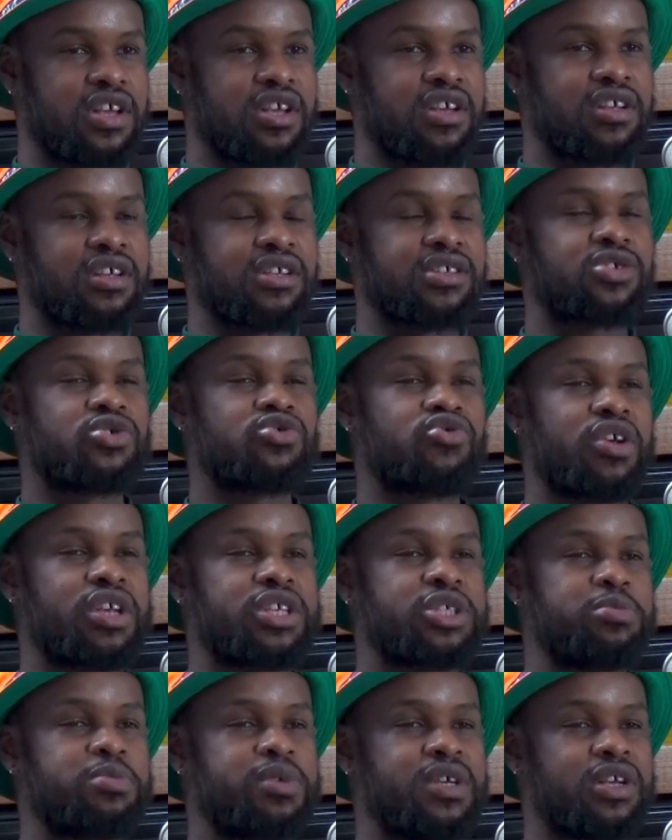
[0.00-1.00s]
stretch
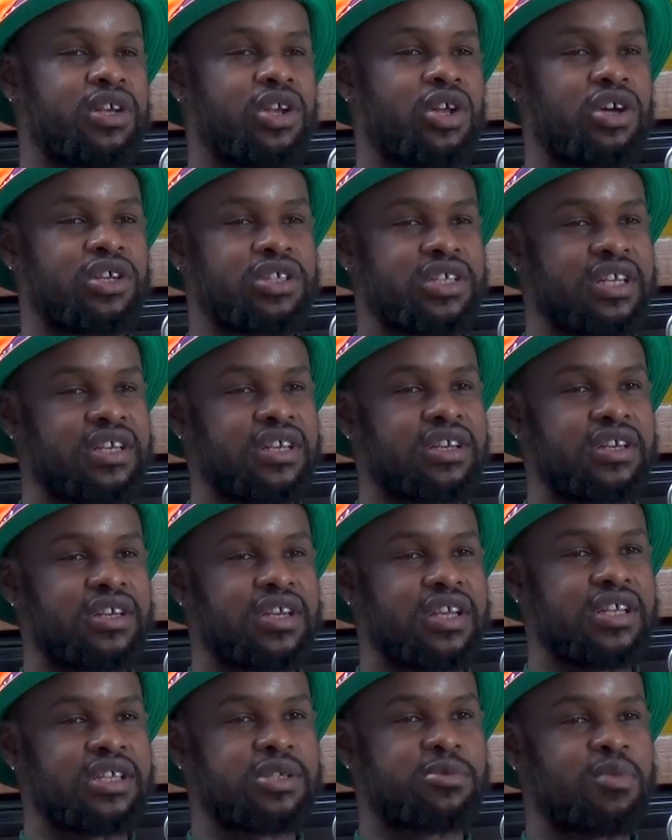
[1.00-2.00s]
me a lot, and it
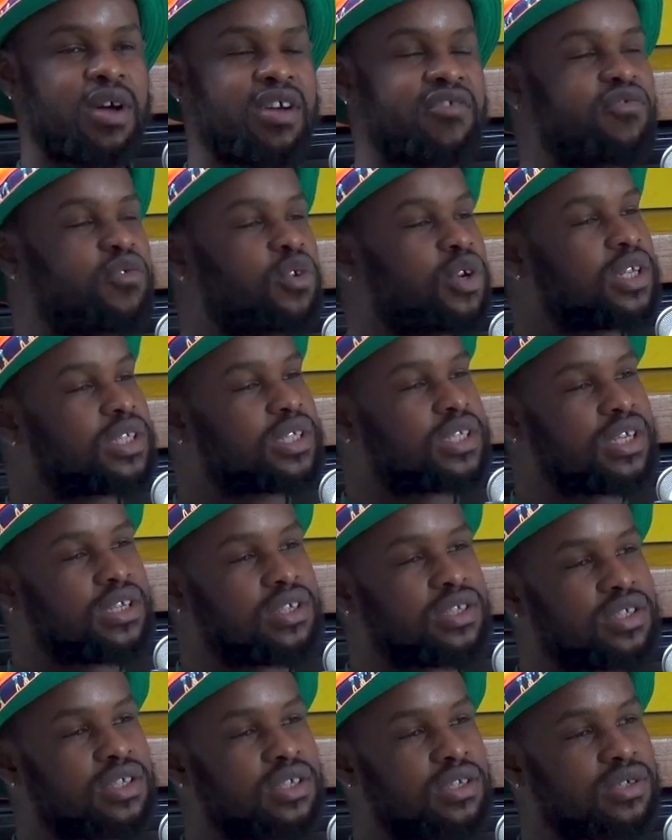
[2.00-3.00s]
needs my full
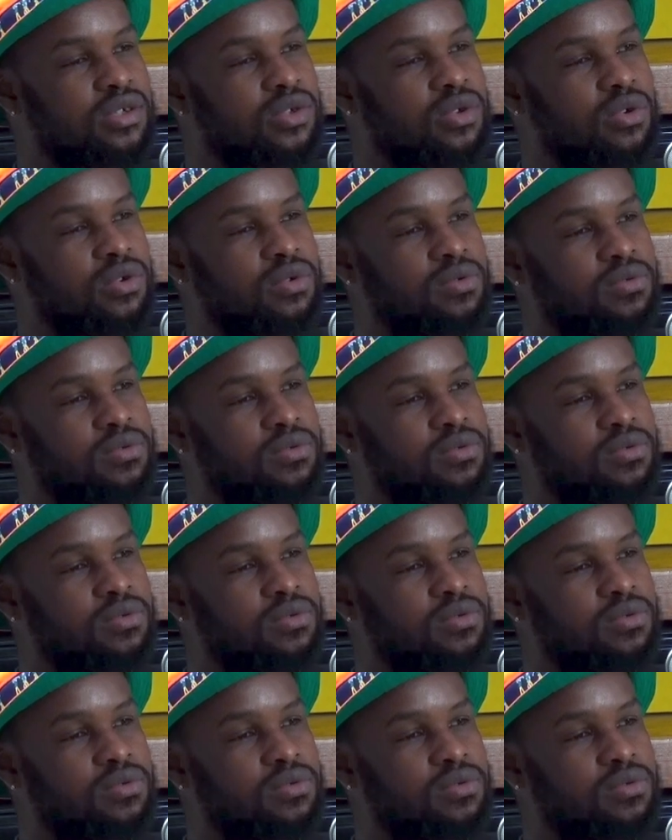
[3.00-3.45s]
attention. So